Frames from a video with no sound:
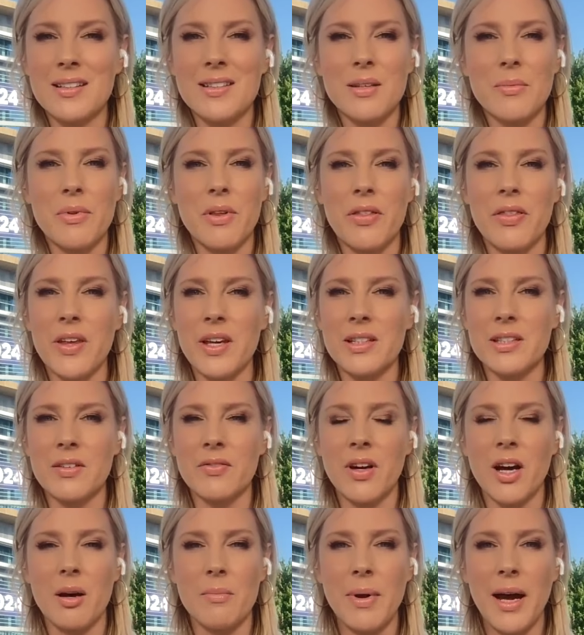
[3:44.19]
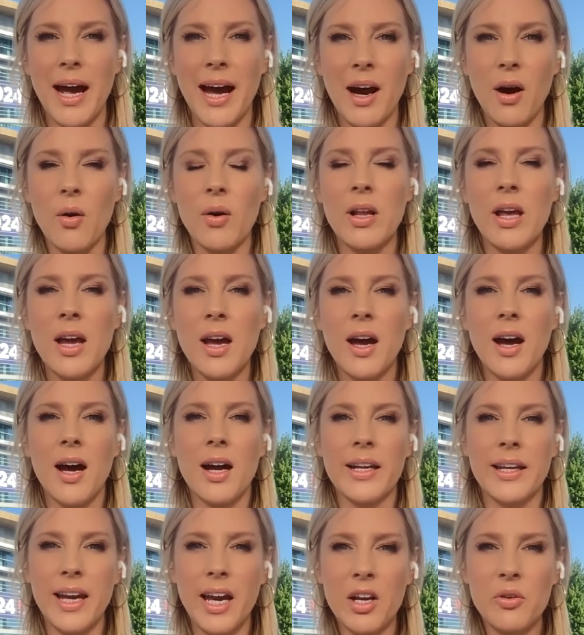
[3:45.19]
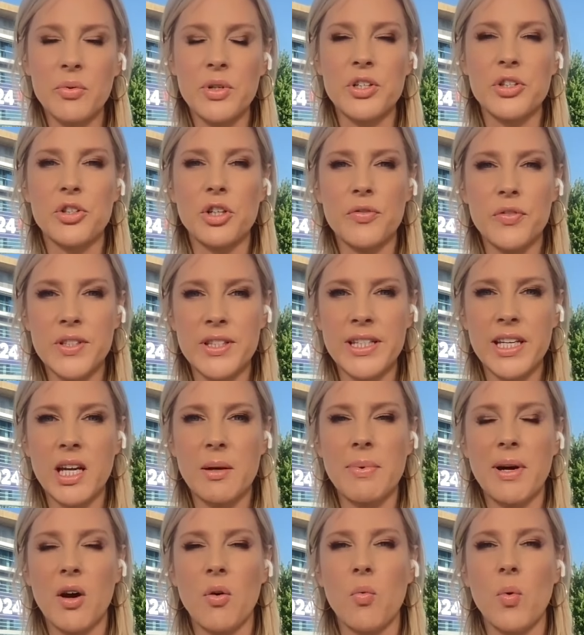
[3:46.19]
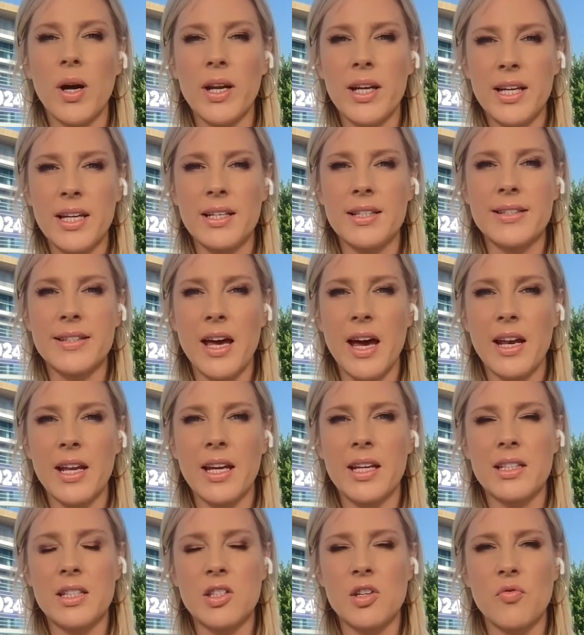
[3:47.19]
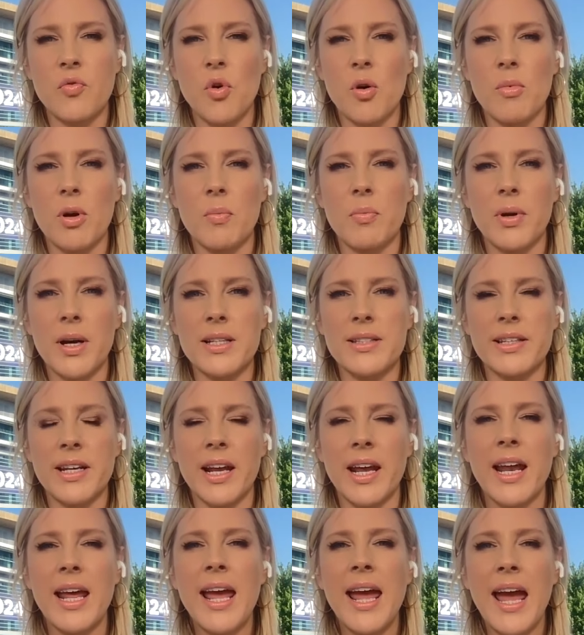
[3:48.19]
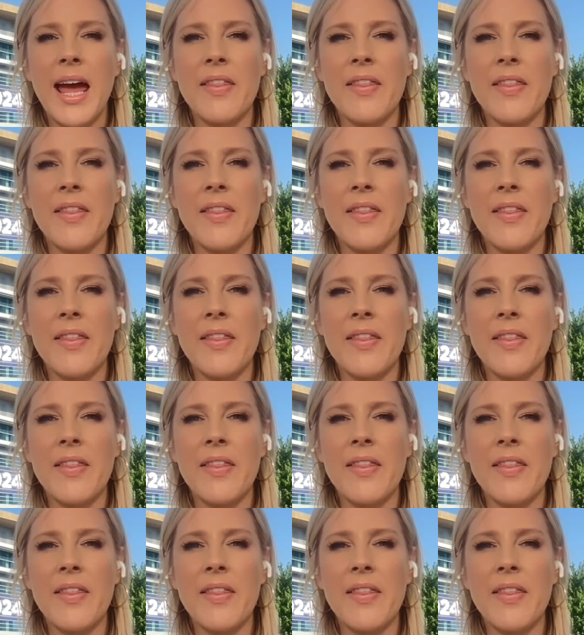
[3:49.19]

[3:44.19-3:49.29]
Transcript: And some of the things have come out again, resurfacing about what he said against the former president.